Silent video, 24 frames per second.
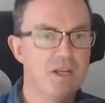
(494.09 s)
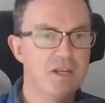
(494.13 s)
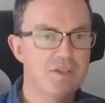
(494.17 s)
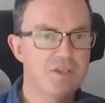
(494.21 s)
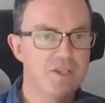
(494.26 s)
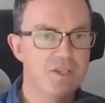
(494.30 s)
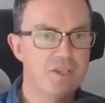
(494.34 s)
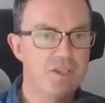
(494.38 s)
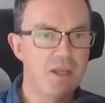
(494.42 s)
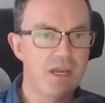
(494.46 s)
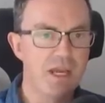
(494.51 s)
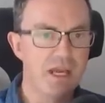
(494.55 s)

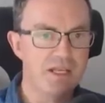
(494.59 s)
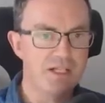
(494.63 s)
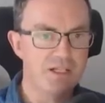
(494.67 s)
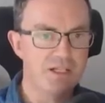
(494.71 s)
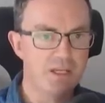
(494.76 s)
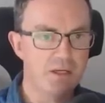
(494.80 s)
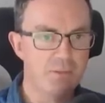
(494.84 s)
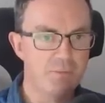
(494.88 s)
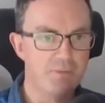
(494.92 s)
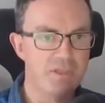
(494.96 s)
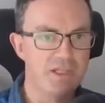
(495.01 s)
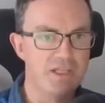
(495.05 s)
So you add
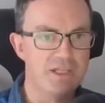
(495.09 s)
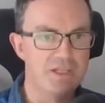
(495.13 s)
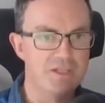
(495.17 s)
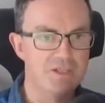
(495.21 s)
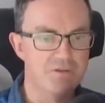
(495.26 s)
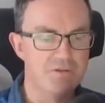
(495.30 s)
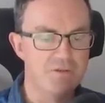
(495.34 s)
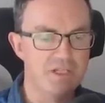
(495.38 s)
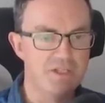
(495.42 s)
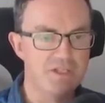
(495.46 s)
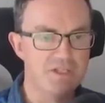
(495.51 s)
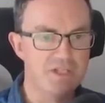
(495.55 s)
up these
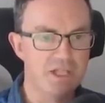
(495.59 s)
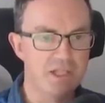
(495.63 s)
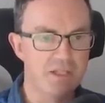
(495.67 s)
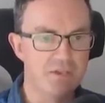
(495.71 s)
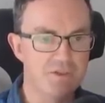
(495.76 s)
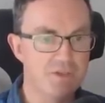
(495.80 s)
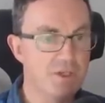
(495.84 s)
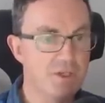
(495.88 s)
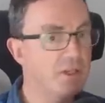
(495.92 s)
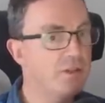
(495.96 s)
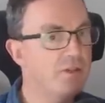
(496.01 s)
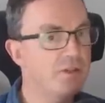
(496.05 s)
three
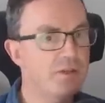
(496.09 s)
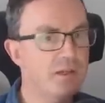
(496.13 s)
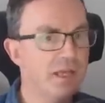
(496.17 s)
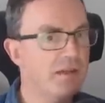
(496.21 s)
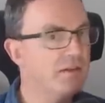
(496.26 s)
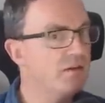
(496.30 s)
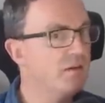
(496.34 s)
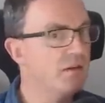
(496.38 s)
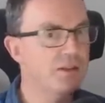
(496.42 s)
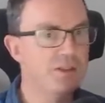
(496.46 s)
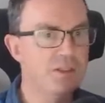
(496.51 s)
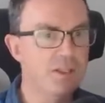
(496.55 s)
cells and you get
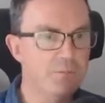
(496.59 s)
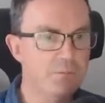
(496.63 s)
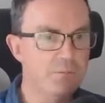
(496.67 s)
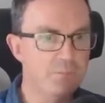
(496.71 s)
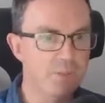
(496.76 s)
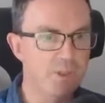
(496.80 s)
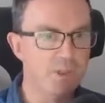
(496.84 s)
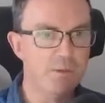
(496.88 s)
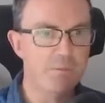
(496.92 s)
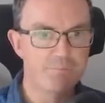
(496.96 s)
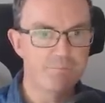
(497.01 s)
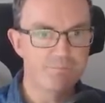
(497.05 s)
a
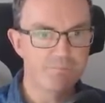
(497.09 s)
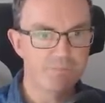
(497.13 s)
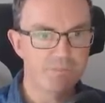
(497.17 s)
number.